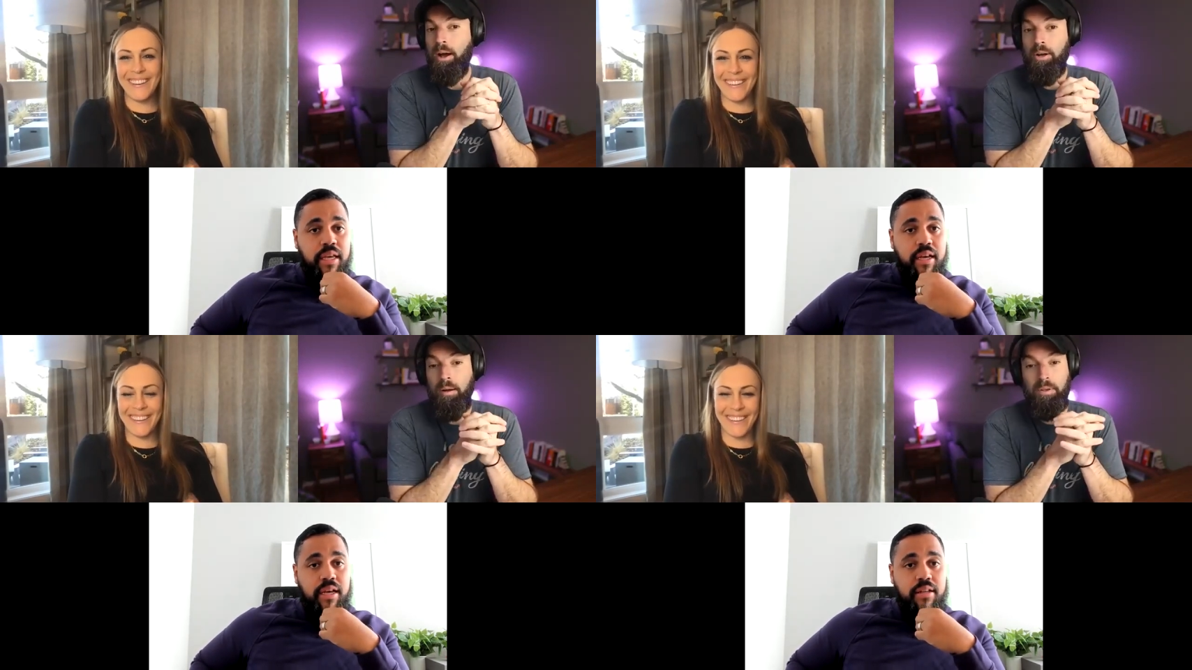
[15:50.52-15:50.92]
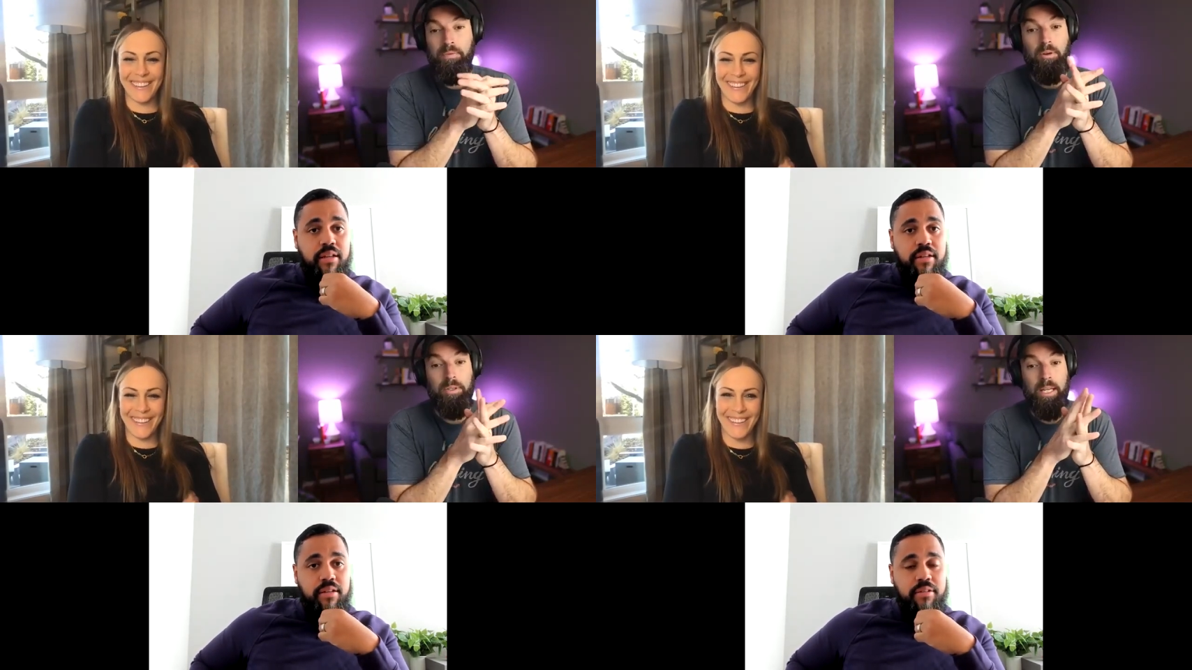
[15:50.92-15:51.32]
Speaker 1: outcomes
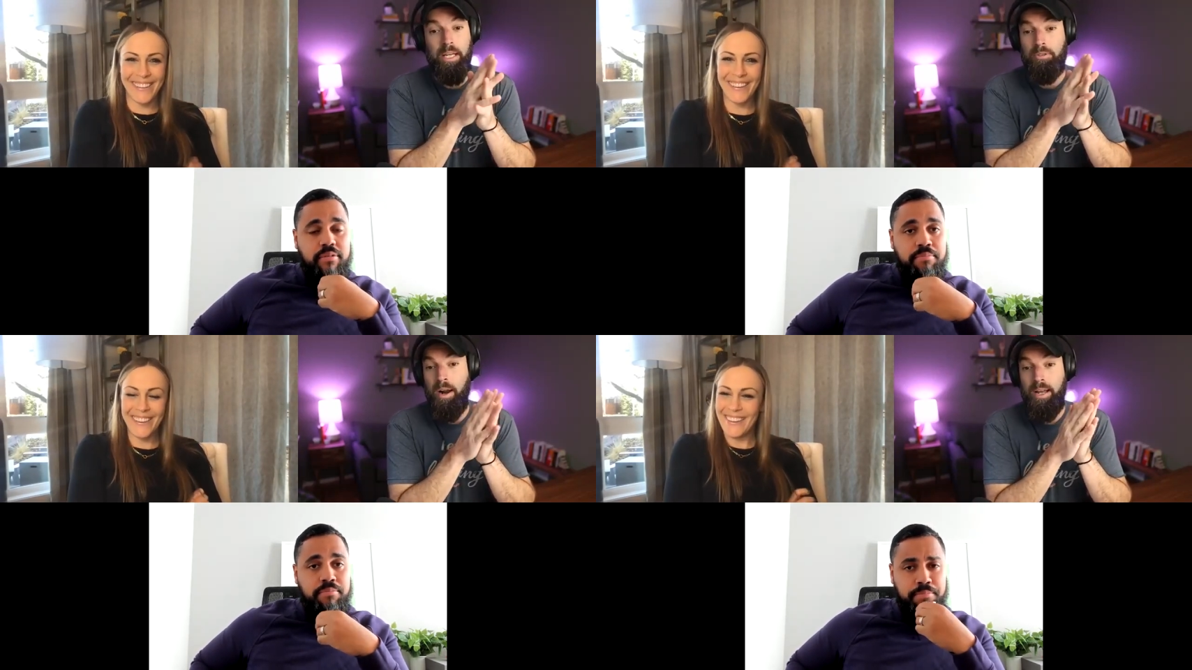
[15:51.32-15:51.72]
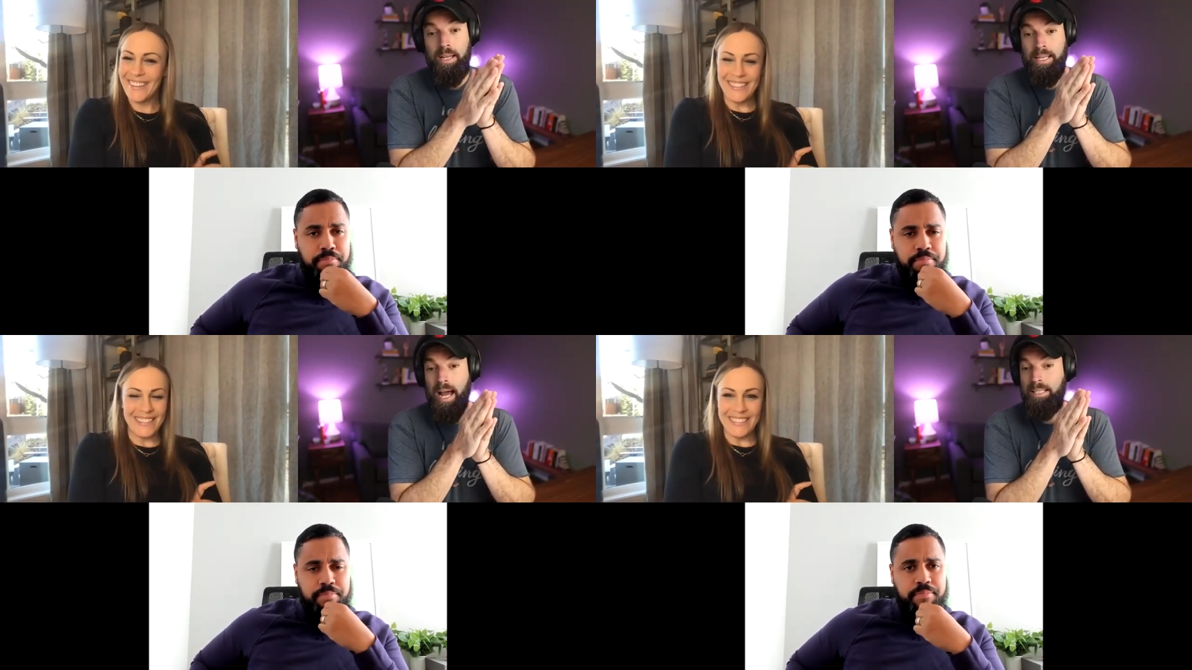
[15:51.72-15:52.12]
of those things, right?
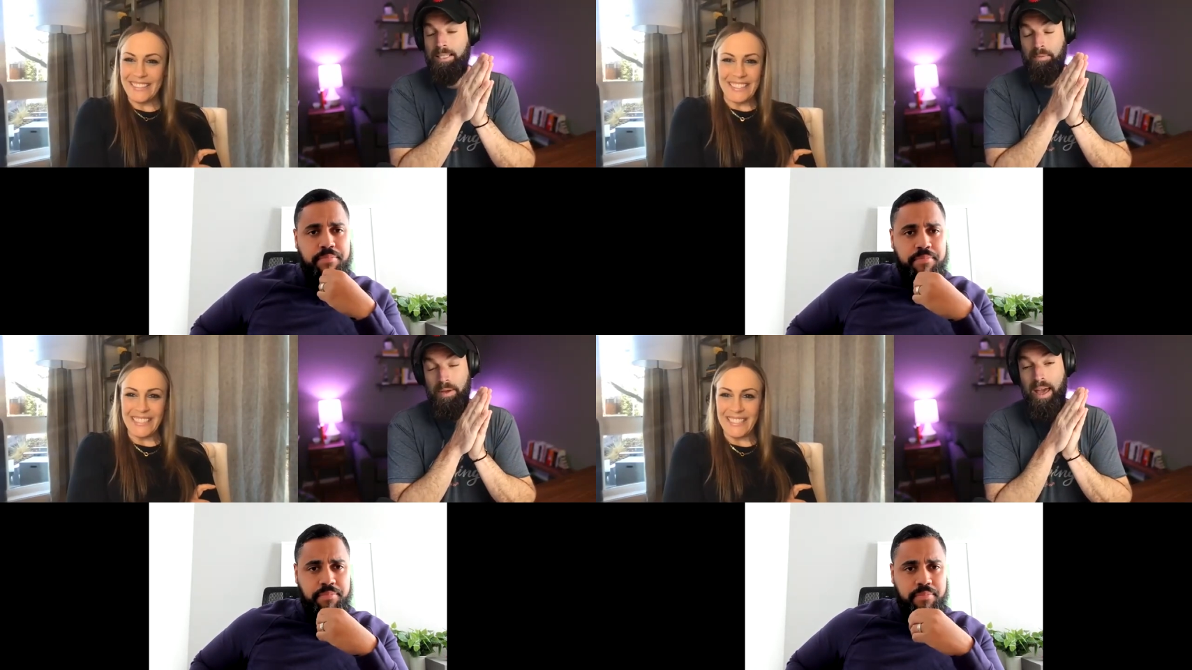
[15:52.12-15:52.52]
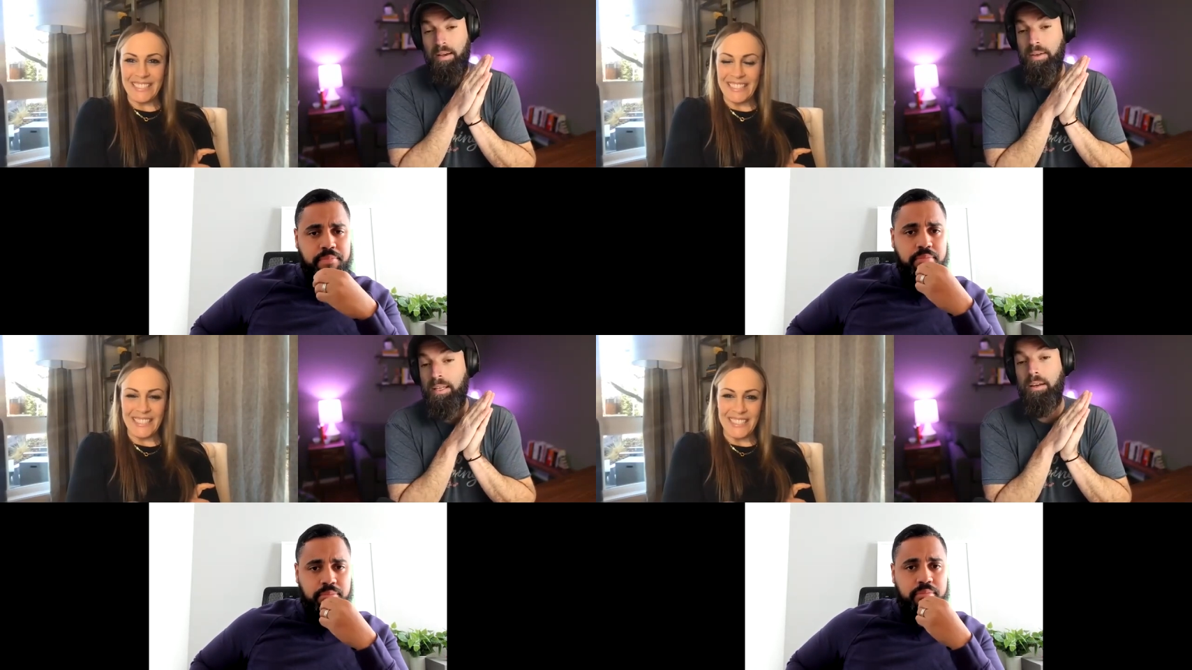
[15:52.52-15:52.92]
Because that's some
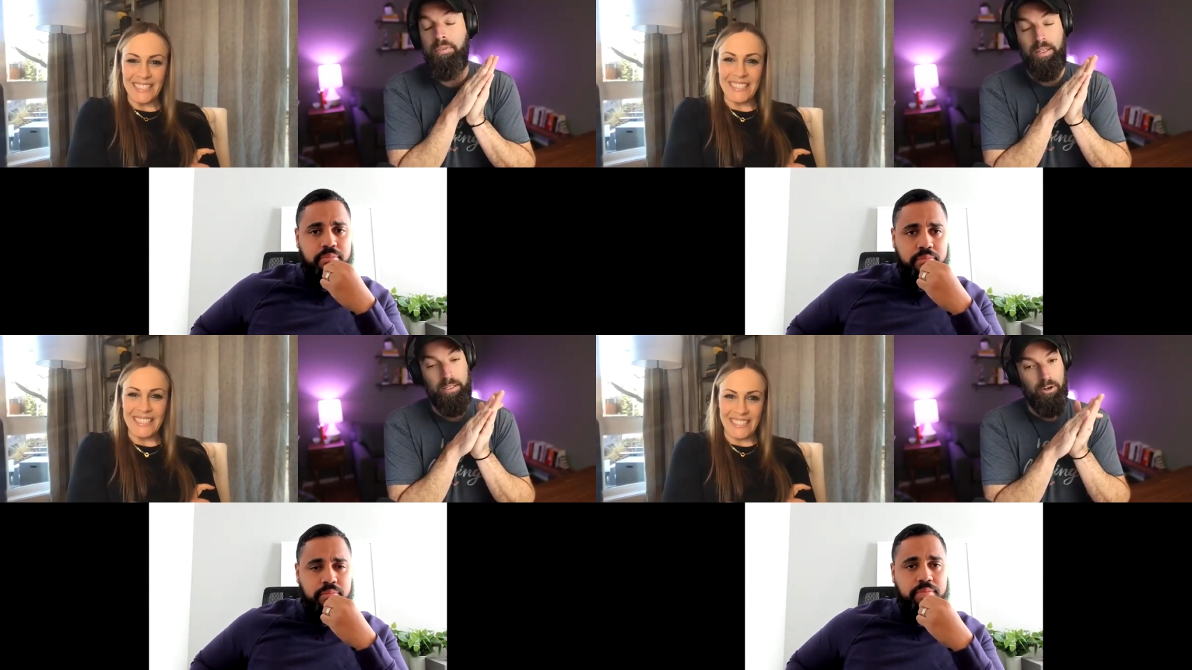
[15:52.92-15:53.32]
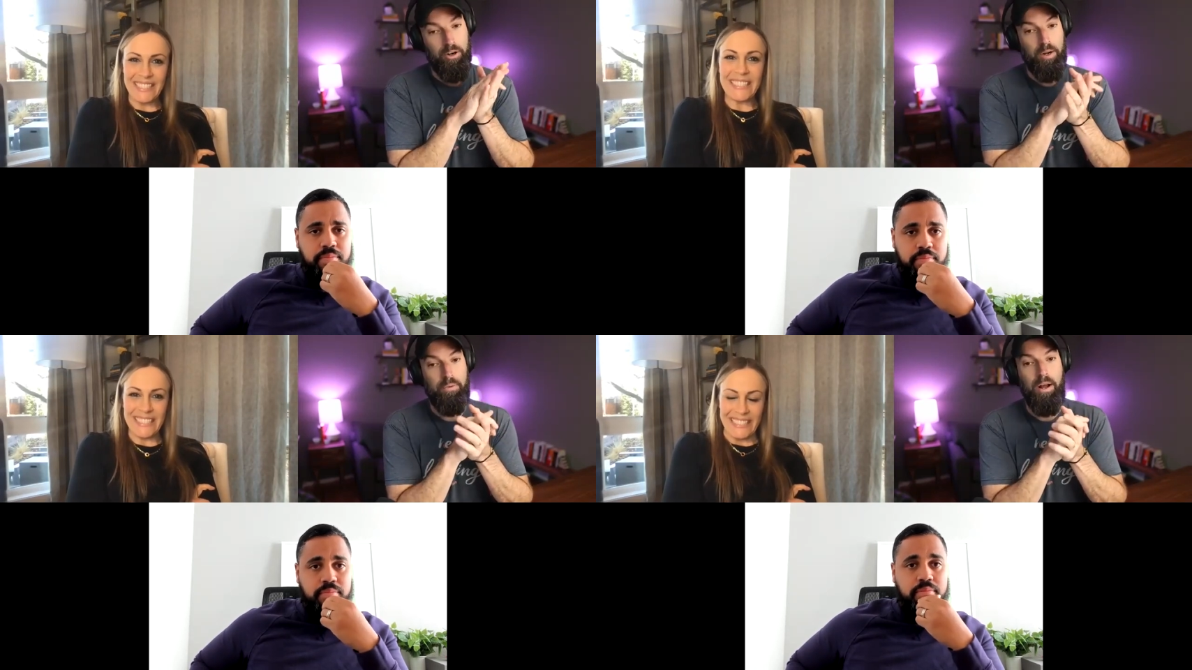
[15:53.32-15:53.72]
heavy lifting
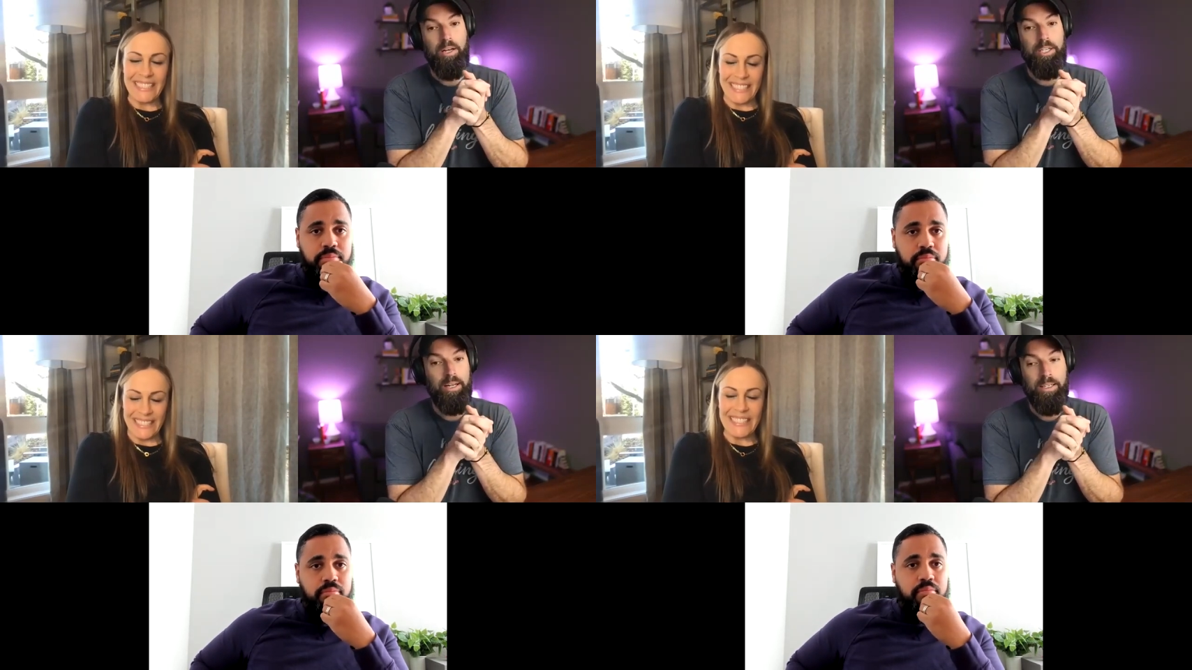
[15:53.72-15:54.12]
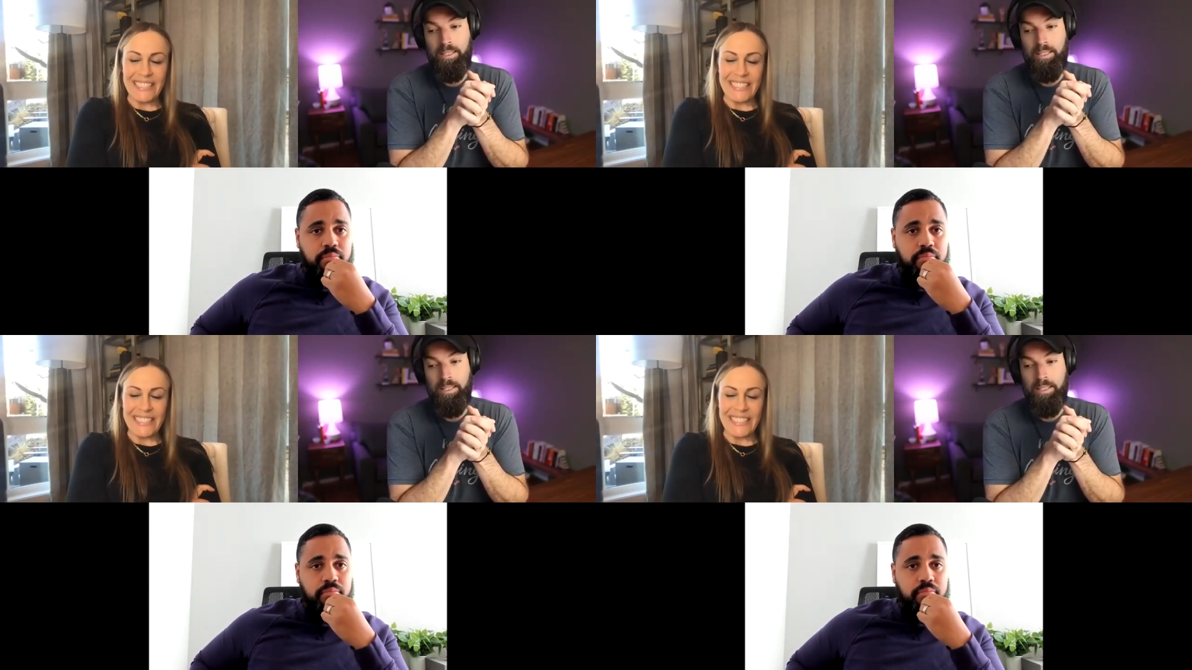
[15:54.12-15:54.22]
during a project.